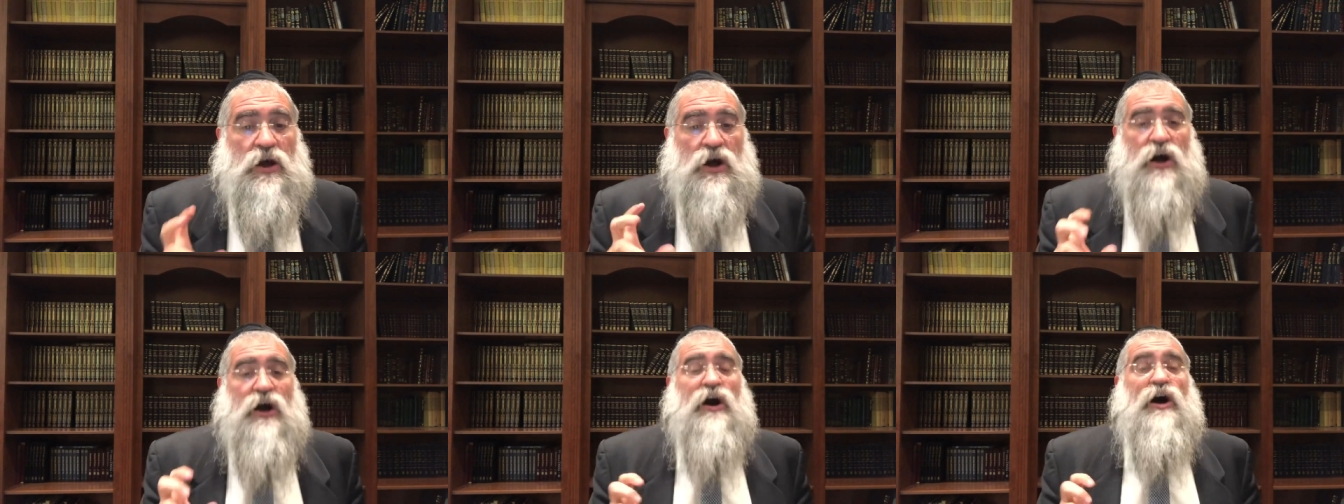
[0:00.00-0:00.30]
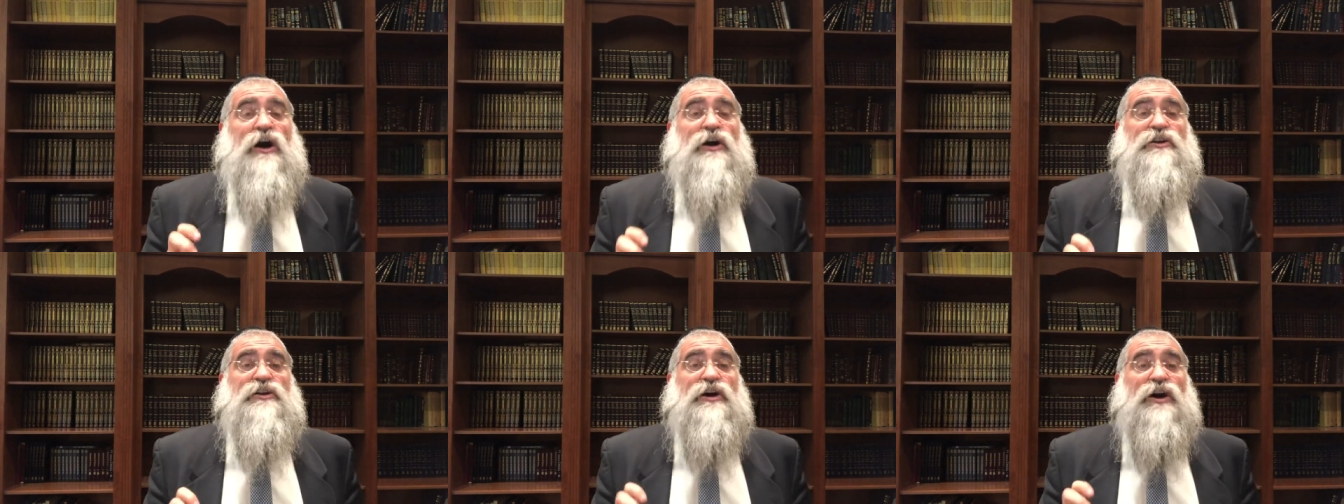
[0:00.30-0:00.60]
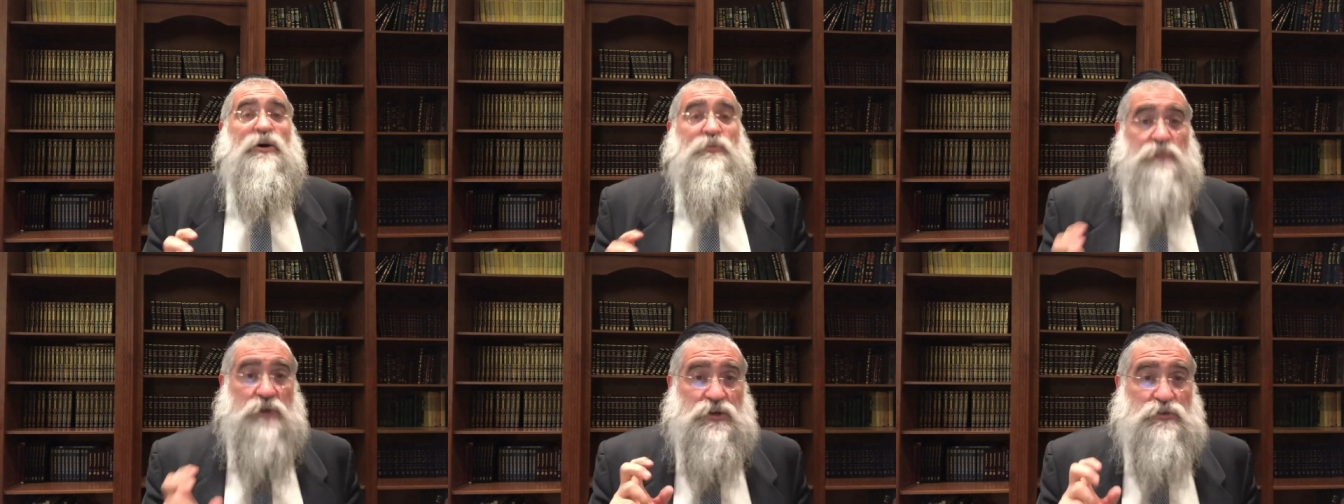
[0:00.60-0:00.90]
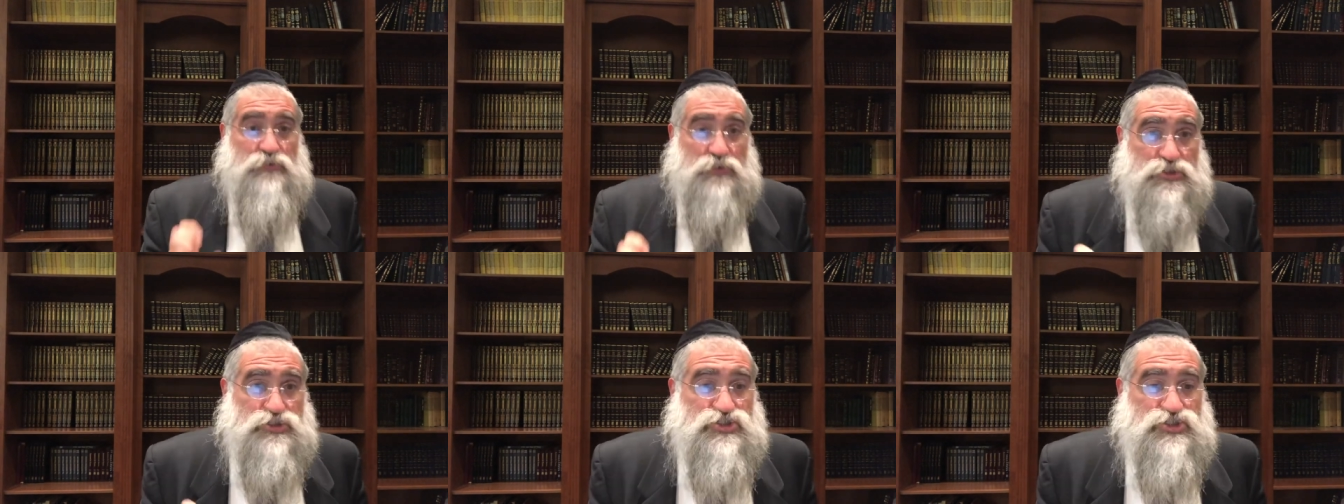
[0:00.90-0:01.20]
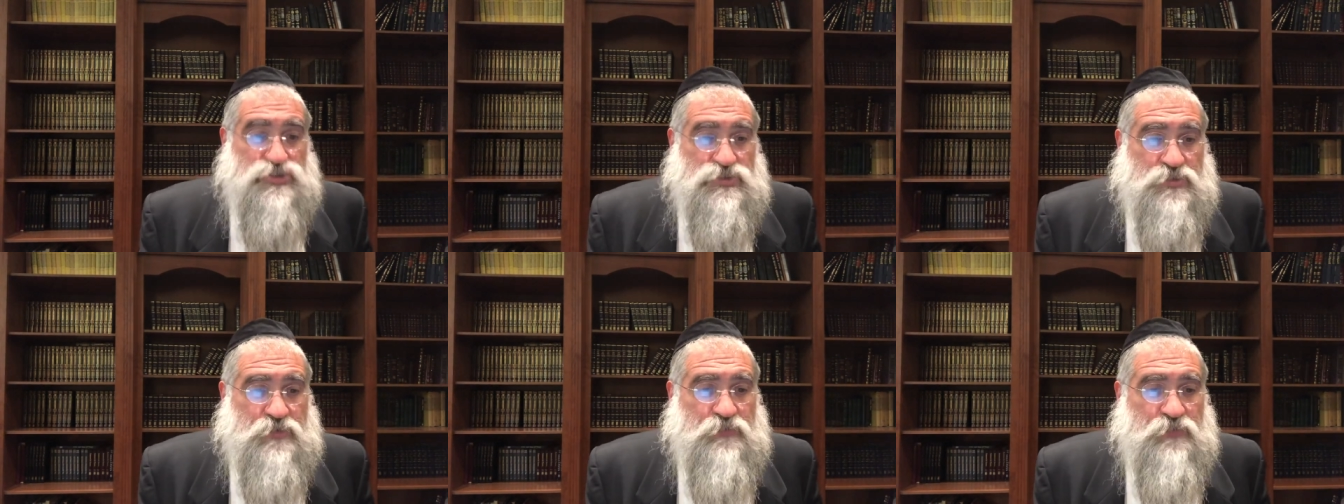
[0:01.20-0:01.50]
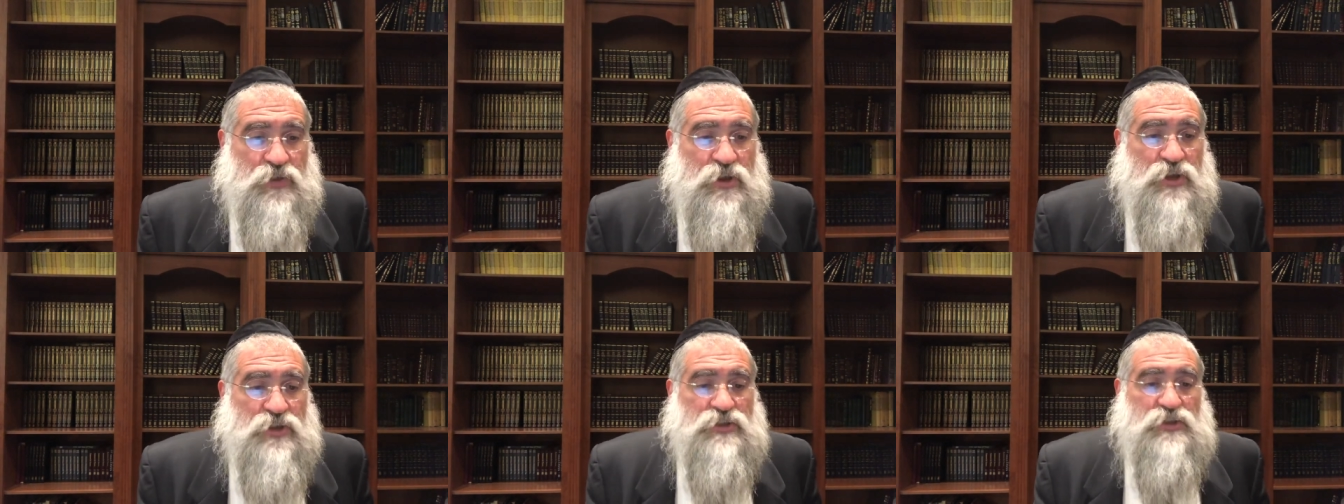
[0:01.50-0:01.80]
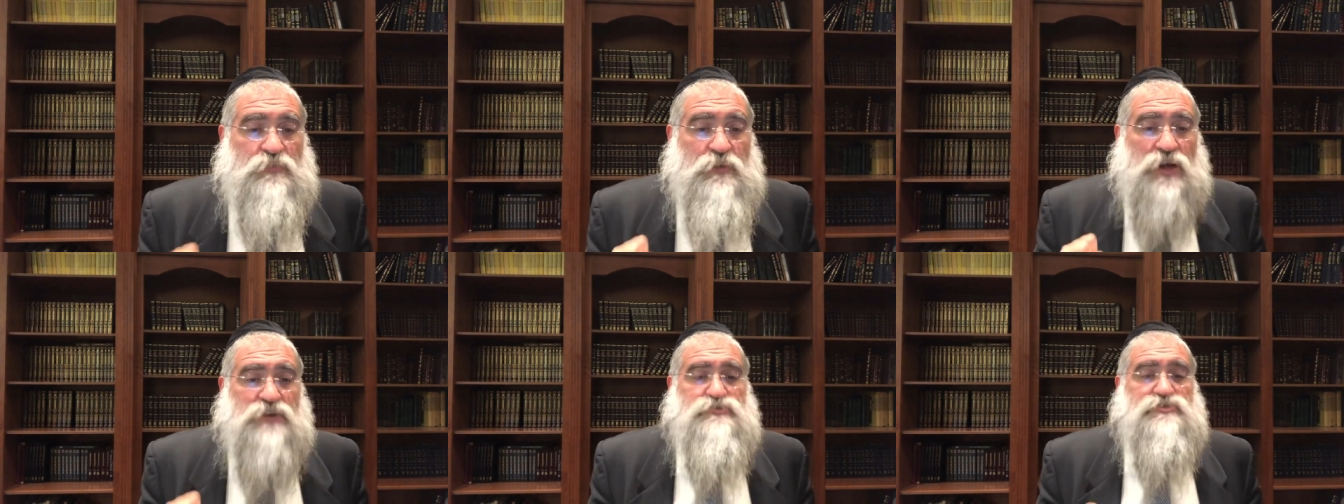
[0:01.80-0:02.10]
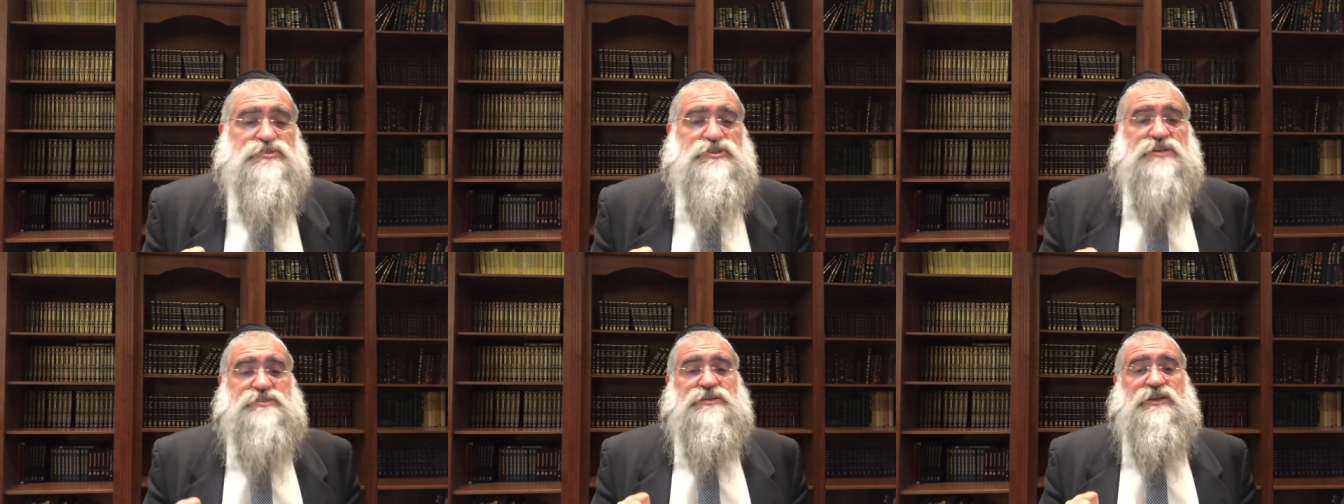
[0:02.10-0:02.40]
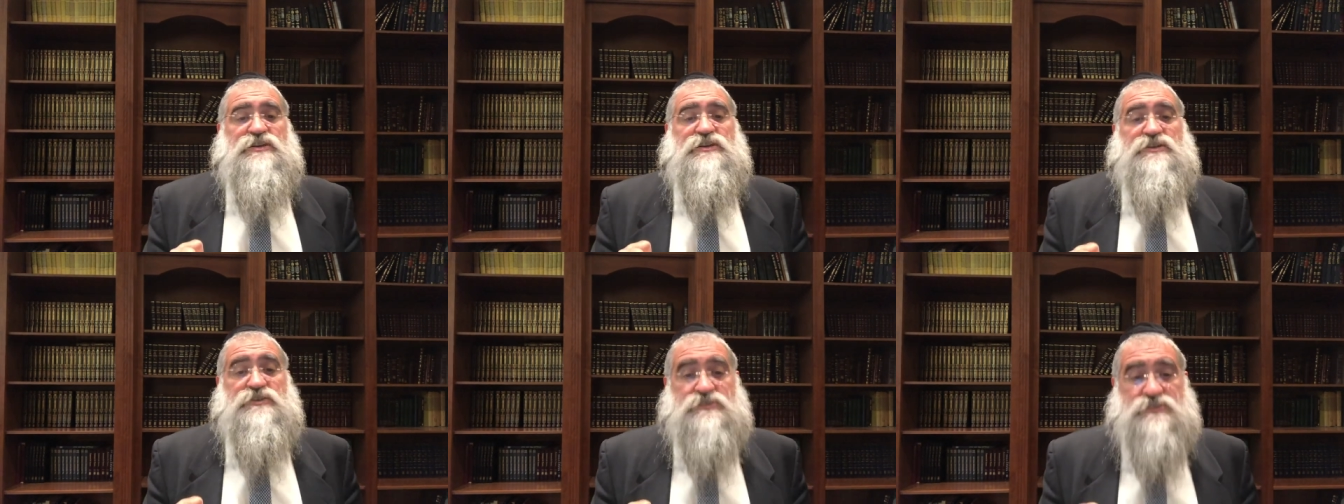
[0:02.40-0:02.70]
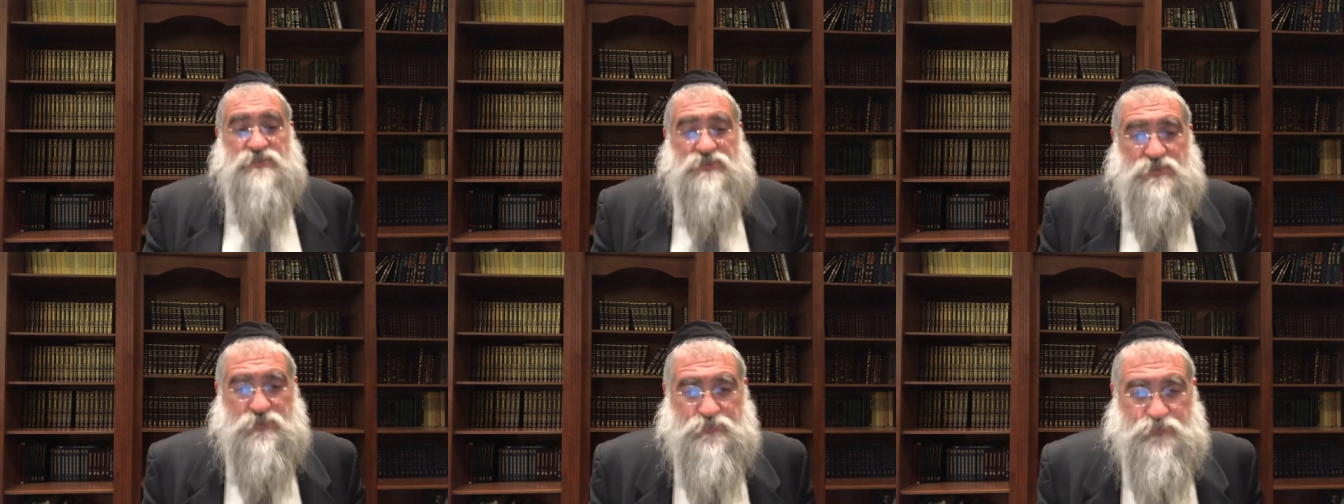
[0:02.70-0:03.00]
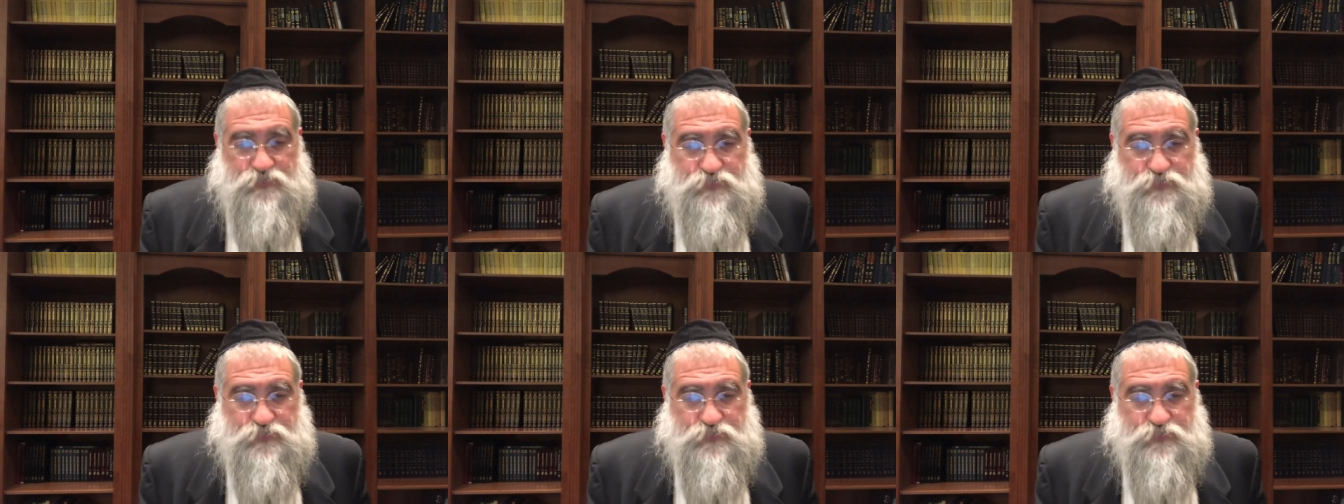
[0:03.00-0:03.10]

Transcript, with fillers: on a midrash. The midrash says like this: